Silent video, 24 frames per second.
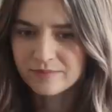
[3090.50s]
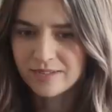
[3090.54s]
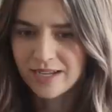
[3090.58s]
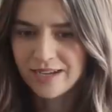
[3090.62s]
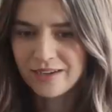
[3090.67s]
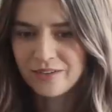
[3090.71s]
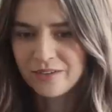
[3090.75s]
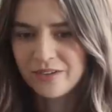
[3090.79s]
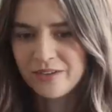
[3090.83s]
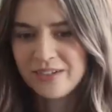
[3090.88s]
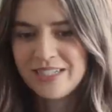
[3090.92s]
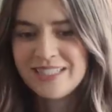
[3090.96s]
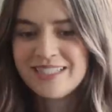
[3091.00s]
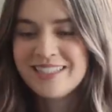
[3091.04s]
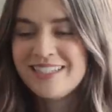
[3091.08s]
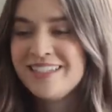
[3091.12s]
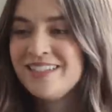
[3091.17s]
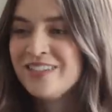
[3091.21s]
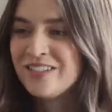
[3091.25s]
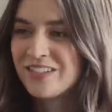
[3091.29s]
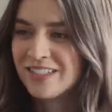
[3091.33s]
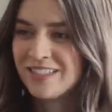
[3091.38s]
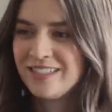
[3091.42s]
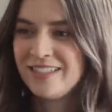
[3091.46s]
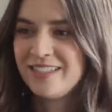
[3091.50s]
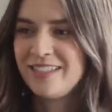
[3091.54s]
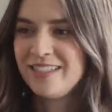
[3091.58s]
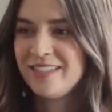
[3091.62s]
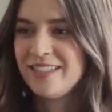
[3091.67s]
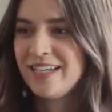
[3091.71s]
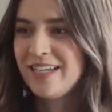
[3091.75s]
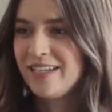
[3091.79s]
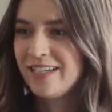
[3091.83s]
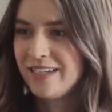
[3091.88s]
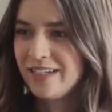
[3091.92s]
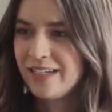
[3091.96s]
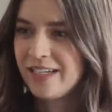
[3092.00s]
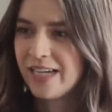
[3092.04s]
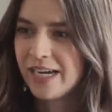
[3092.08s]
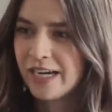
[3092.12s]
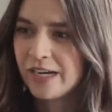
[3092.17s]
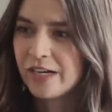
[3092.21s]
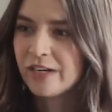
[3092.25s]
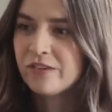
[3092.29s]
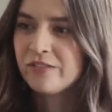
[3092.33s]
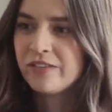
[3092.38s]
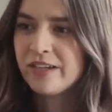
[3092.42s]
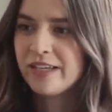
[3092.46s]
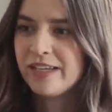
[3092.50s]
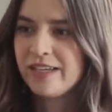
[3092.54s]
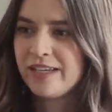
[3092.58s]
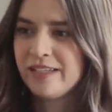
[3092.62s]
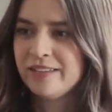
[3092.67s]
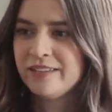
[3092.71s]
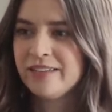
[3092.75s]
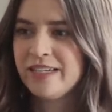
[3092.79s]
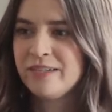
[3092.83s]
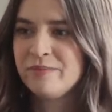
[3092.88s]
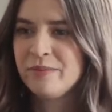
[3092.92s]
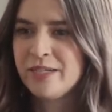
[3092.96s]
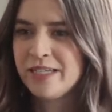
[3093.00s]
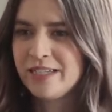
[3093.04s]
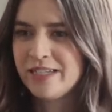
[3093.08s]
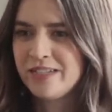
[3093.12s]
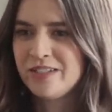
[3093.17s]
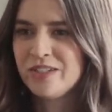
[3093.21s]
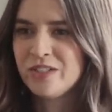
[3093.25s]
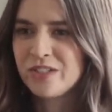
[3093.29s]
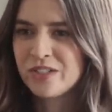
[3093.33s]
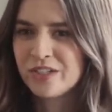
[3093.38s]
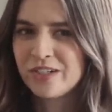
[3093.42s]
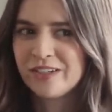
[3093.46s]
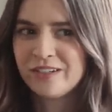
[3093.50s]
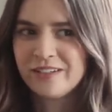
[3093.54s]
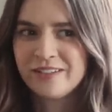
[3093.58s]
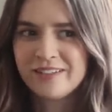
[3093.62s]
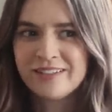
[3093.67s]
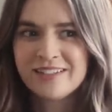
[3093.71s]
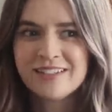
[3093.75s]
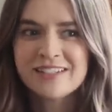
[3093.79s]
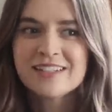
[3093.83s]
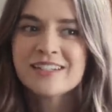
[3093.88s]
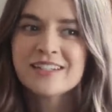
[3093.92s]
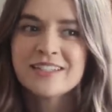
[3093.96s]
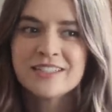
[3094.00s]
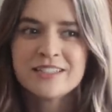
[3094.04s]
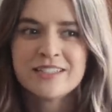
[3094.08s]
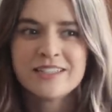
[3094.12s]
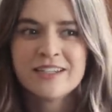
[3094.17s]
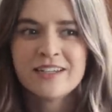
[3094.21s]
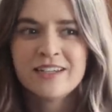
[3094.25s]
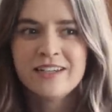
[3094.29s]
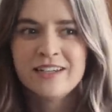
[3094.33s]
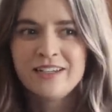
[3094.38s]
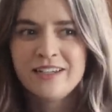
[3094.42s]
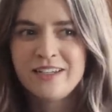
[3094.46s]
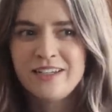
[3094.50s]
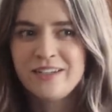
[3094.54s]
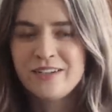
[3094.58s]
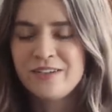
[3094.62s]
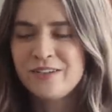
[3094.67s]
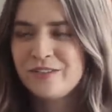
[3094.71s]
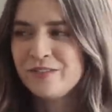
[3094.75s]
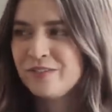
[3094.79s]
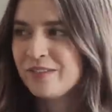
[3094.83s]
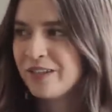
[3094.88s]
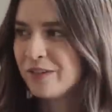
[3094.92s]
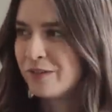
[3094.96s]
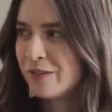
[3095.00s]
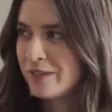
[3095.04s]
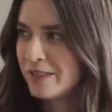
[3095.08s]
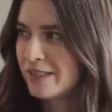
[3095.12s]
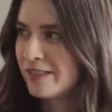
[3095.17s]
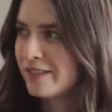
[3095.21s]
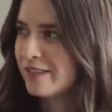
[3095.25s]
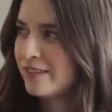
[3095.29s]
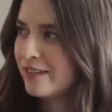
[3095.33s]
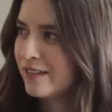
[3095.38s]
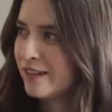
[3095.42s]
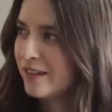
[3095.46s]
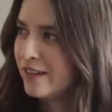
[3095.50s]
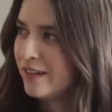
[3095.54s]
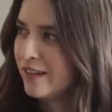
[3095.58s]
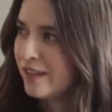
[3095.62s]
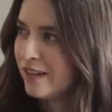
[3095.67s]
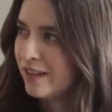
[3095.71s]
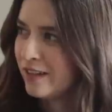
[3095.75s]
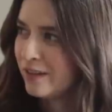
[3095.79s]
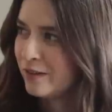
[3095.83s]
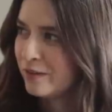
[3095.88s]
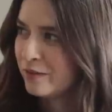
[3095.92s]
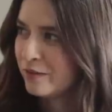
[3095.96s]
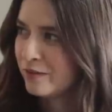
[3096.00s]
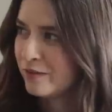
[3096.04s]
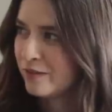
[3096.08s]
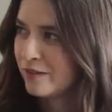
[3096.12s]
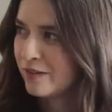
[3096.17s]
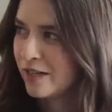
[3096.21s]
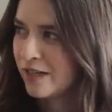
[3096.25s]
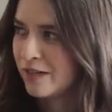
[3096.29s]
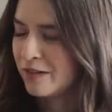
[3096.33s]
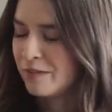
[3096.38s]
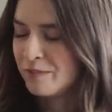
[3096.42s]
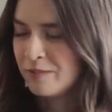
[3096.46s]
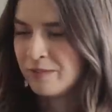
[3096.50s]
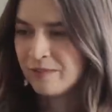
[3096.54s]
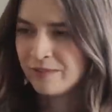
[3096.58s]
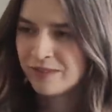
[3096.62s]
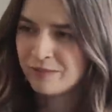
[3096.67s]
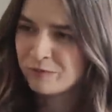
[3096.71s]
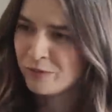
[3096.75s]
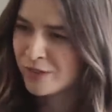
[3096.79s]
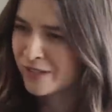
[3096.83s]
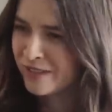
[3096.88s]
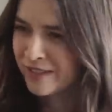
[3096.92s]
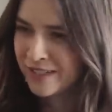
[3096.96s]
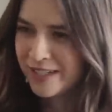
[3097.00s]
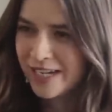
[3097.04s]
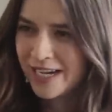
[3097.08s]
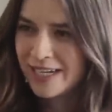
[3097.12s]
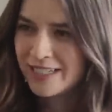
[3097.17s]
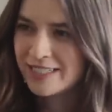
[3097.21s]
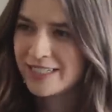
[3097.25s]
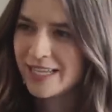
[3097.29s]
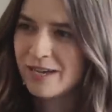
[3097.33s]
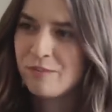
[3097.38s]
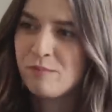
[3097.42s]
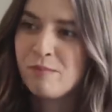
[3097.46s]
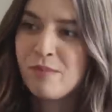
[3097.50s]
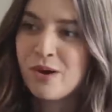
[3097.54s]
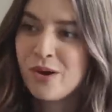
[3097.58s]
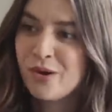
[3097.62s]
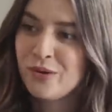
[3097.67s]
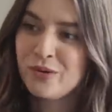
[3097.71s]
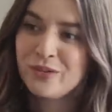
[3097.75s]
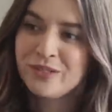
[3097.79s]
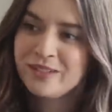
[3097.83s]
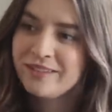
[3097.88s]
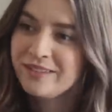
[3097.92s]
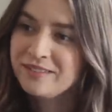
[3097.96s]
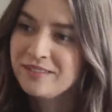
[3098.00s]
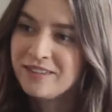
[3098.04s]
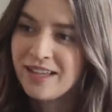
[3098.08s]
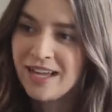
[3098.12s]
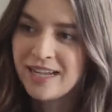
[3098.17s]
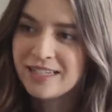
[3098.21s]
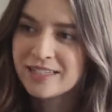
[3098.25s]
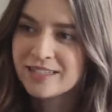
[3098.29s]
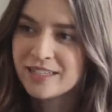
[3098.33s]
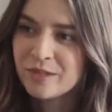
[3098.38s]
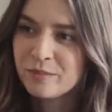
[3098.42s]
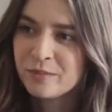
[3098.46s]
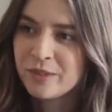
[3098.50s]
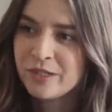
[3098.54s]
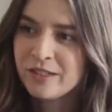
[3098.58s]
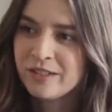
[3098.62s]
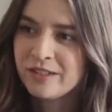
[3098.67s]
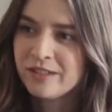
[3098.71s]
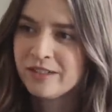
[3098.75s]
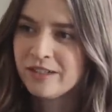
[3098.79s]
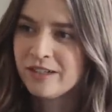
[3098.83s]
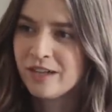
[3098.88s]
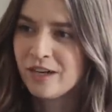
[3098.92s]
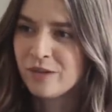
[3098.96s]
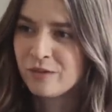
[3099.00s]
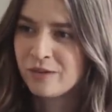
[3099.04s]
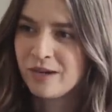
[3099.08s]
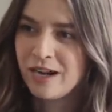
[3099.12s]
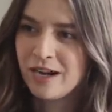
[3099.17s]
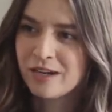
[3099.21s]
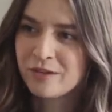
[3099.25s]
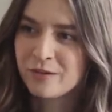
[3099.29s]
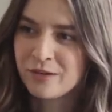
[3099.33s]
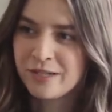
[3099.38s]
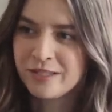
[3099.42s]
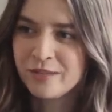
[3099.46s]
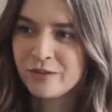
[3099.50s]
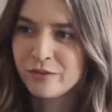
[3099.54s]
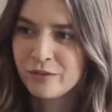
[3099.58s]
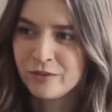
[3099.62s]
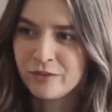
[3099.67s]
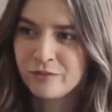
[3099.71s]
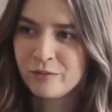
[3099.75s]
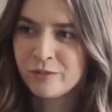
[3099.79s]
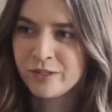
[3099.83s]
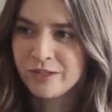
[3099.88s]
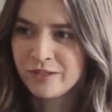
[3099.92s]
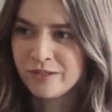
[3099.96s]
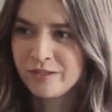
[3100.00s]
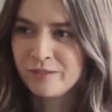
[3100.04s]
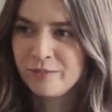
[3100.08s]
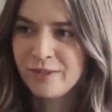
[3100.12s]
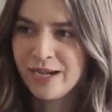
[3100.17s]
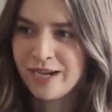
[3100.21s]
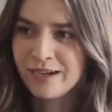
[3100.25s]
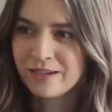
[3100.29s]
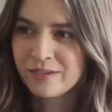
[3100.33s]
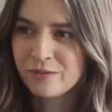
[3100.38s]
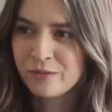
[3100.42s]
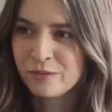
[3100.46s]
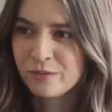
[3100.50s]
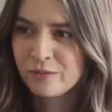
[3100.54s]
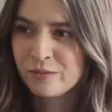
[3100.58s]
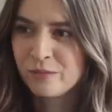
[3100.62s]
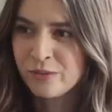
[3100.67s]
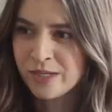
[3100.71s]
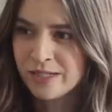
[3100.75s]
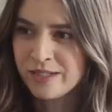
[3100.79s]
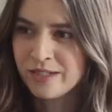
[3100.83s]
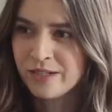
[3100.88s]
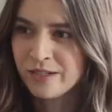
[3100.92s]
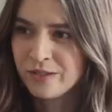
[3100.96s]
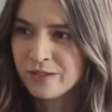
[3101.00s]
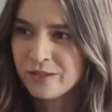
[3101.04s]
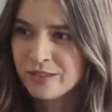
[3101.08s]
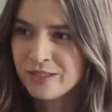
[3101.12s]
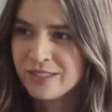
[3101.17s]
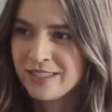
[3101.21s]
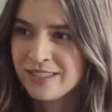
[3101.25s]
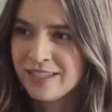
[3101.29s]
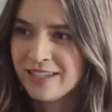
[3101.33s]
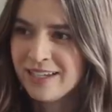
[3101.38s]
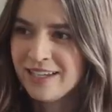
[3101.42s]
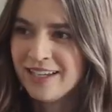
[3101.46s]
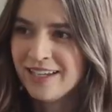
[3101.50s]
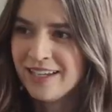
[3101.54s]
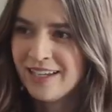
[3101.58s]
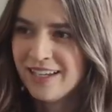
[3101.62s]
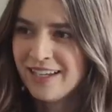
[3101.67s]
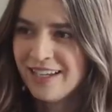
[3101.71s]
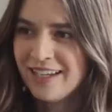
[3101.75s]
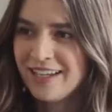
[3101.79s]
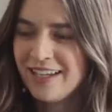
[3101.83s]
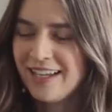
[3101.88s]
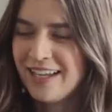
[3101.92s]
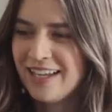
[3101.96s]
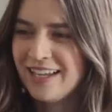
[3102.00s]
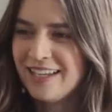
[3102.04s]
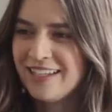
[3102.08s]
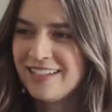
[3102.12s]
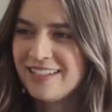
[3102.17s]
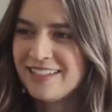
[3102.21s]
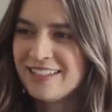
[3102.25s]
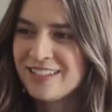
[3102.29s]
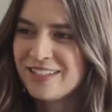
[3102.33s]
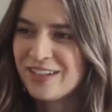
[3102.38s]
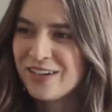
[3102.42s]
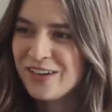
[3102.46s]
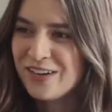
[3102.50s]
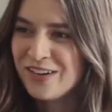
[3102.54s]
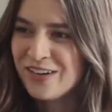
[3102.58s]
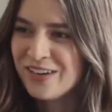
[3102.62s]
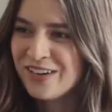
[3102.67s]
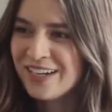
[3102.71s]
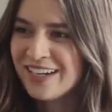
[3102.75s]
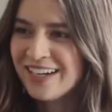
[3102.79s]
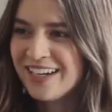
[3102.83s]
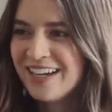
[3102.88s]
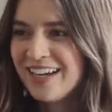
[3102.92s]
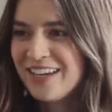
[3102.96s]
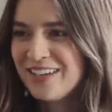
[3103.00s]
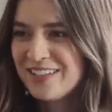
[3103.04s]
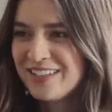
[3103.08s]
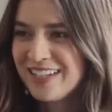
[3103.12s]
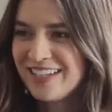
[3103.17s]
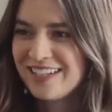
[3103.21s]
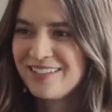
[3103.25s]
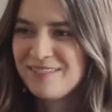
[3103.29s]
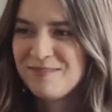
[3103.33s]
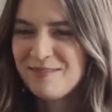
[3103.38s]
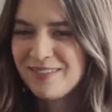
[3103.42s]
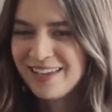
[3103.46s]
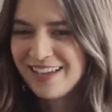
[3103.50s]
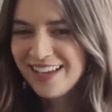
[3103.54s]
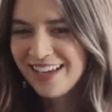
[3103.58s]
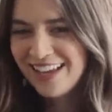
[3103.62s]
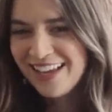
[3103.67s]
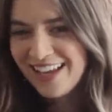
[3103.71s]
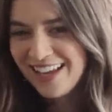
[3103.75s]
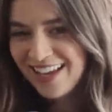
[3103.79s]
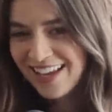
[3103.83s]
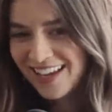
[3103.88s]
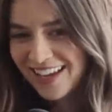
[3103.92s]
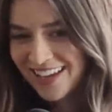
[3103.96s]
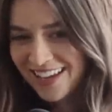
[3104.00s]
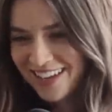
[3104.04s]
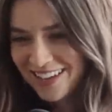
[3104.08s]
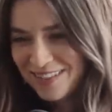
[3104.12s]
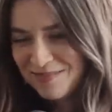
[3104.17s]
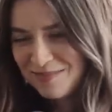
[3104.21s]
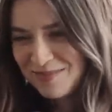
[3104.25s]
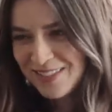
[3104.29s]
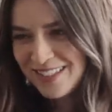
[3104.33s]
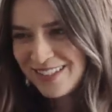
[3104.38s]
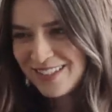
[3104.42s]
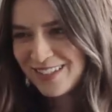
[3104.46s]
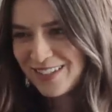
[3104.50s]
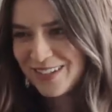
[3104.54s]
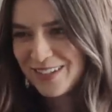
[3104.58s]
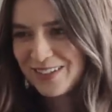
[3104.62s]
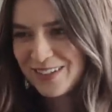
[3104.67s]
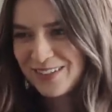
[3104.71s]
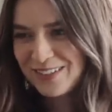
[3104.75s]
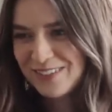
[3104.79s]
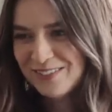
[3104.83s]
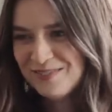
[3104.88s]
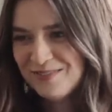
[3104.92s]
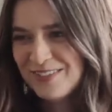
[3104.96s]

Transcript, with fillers: I don't know. It's interesting taking care of it and like making sure because you know there was um, one of the guys that mowed last summer, uh-huh. a rock went through one of the back windows. Oh. And so I was like, hey, so